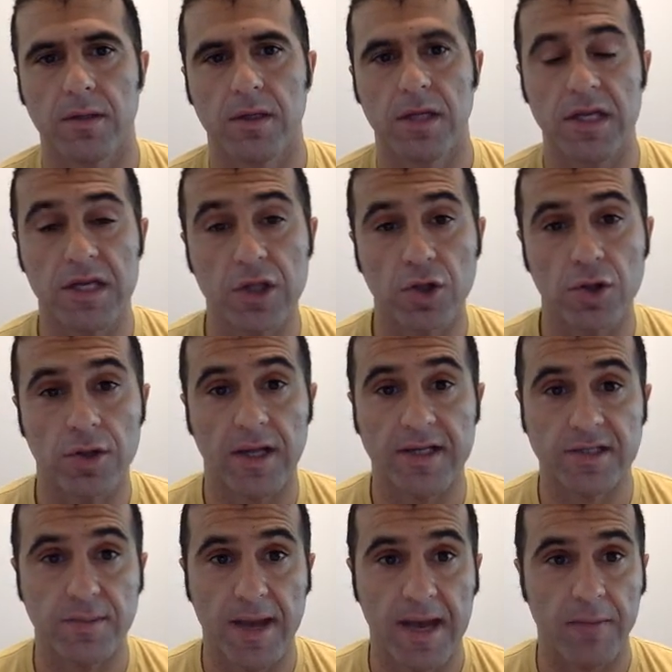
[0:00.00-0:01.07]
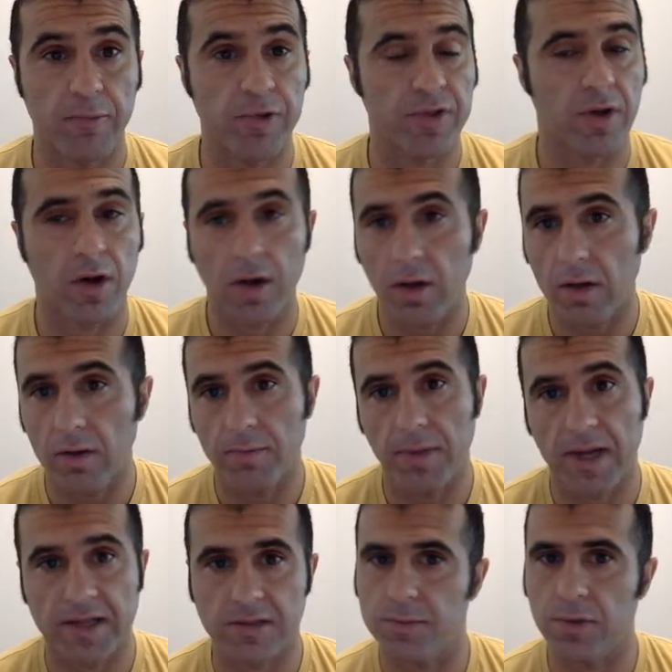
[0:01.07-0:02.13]
initialize a map with all
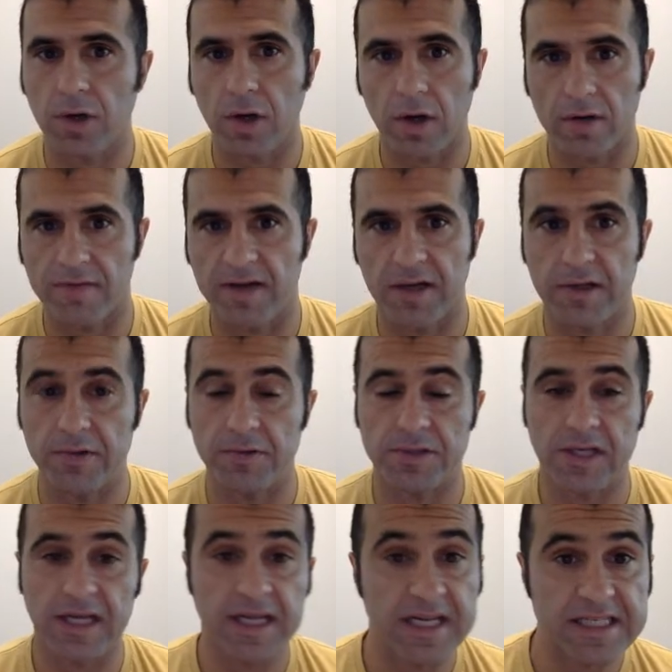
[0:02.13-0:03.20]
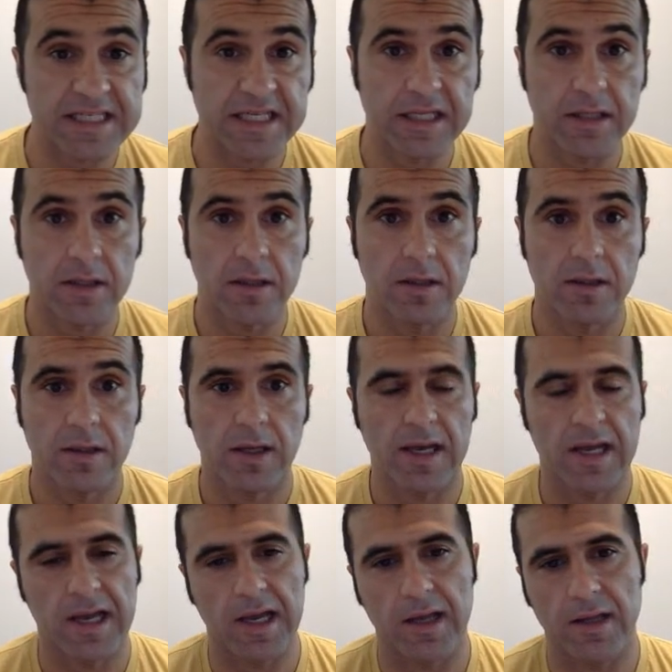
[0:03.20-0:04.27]
possible card values in it,
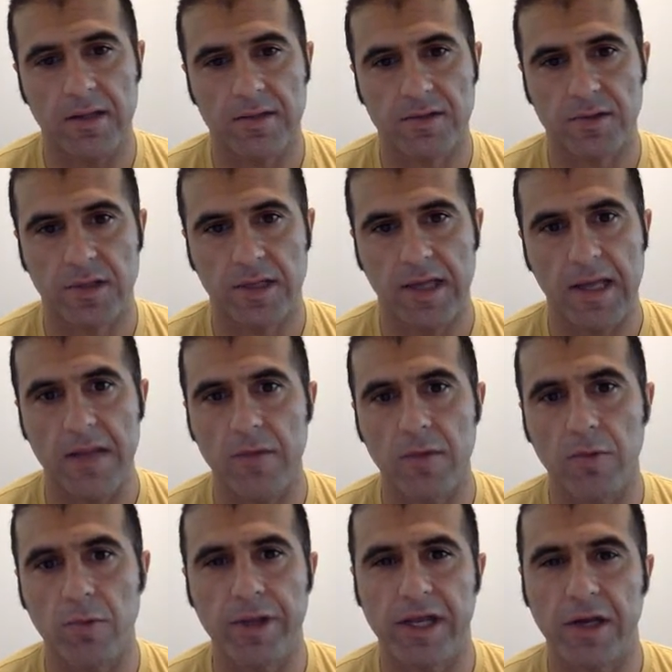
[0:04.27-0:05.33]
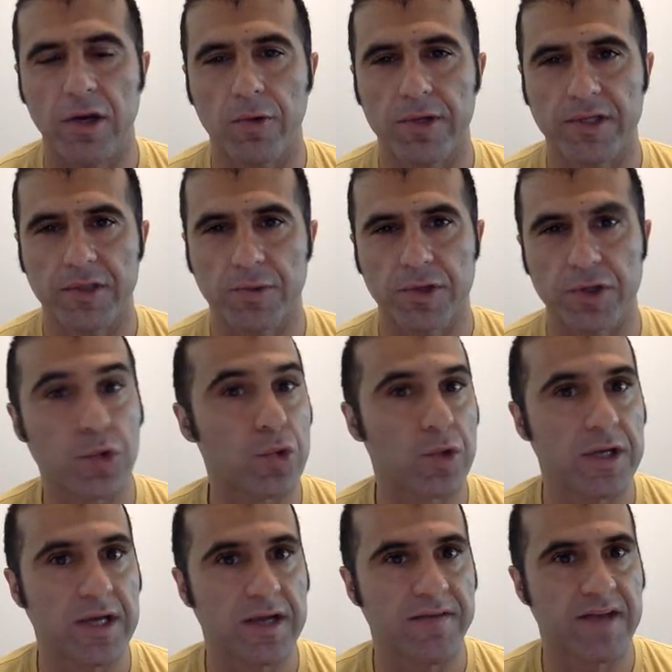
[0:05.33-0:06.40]
and, and we can always
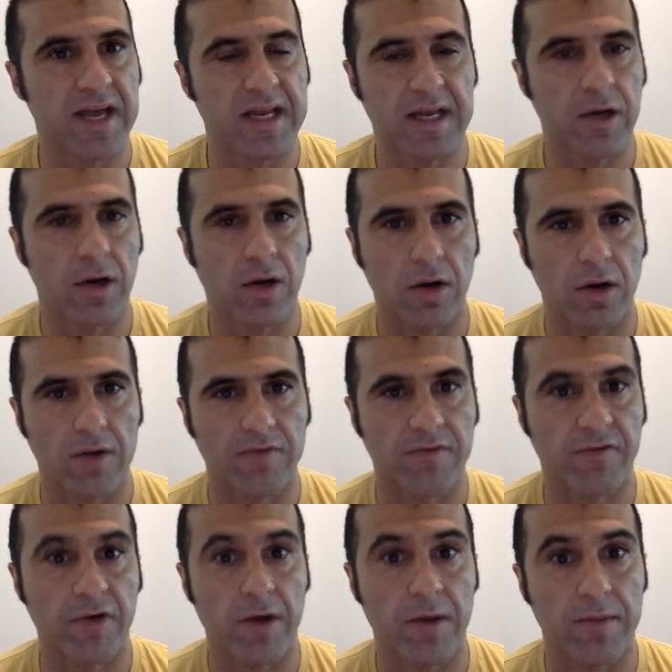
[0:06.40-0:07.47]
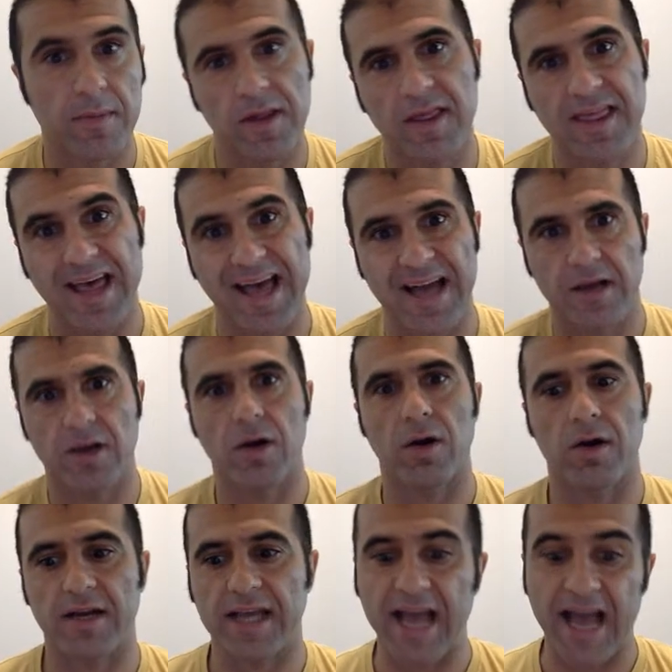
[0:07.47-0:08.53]
retrieve any card from that
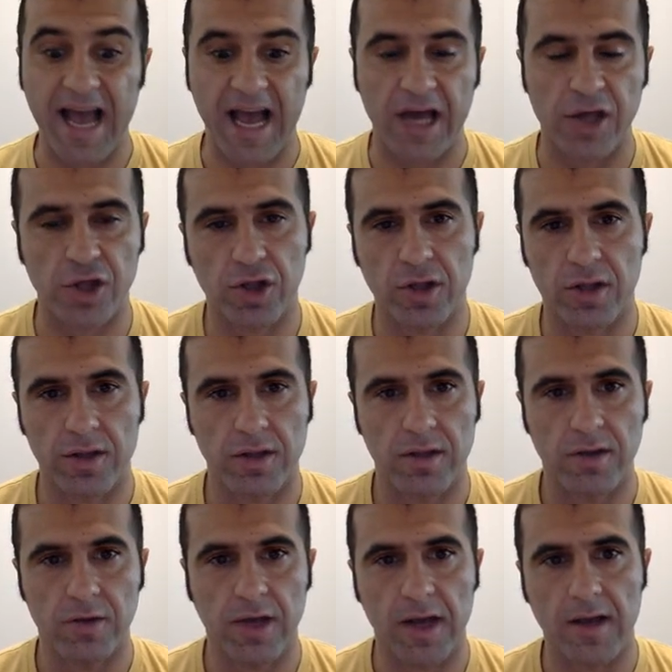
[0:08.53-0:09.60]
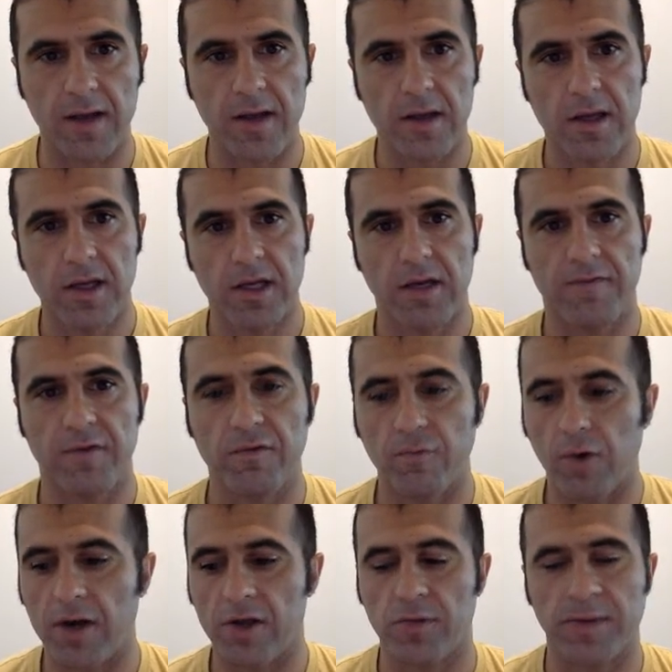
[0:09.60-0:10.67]
card cache. Okay, if you've
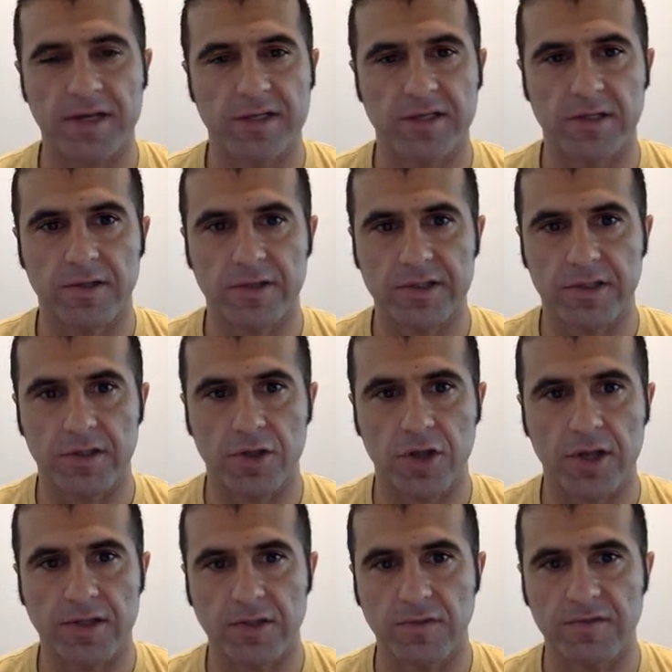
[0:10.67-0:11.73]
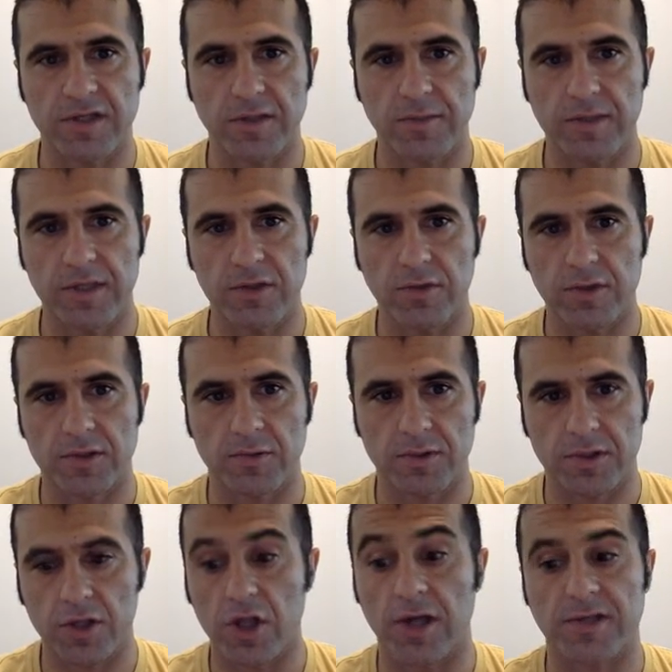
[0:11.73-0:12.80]
watched my series on chess, you've seen me do this with the
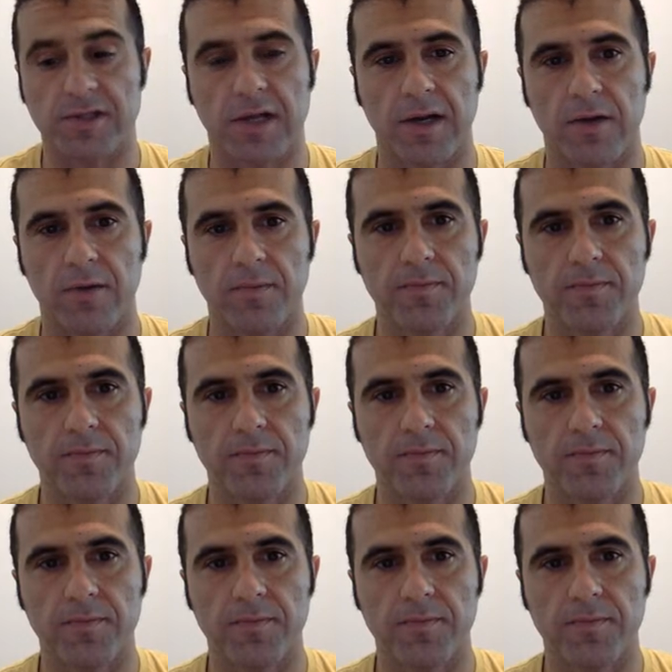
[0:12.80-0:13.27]
chess tile.